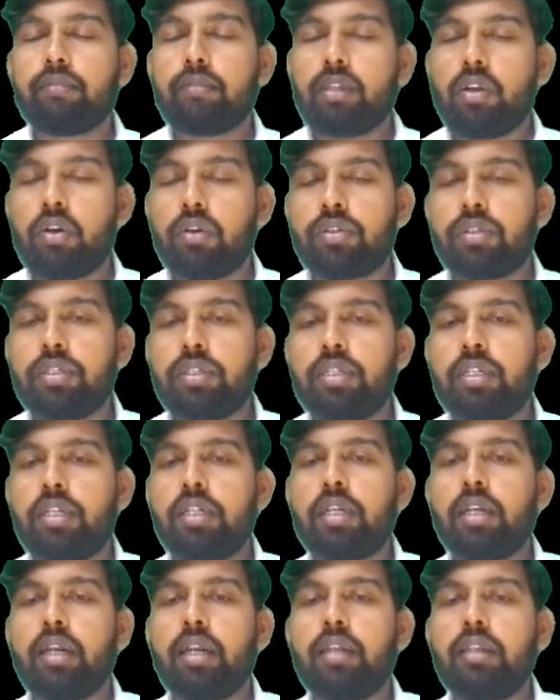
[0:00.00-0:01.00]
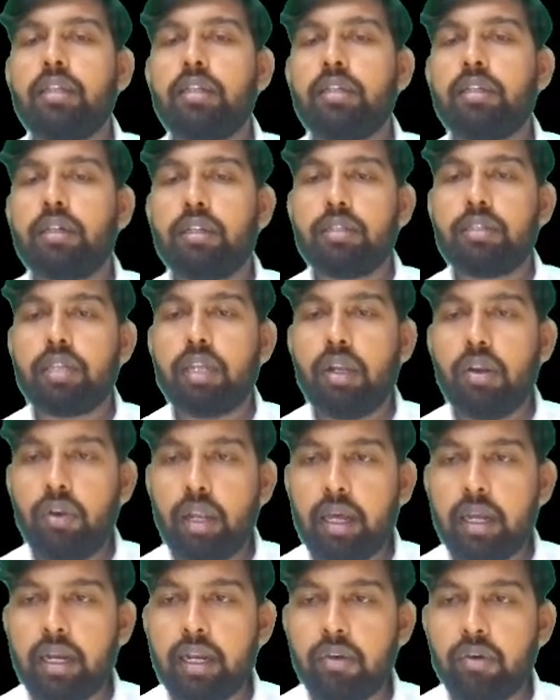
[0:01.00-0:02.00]
oxygen at the
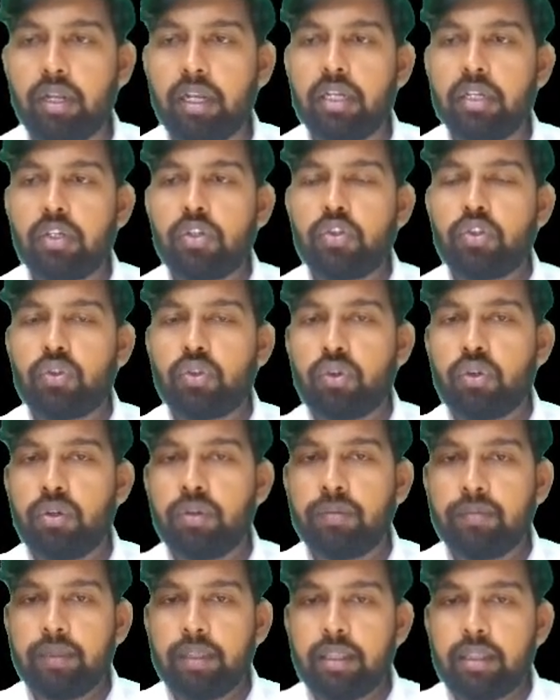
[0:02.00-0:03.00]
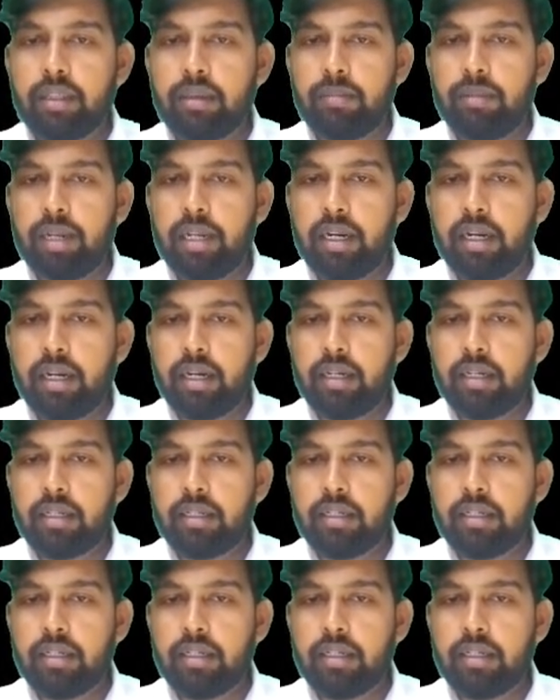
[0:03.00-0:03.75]
cellular level. So the blood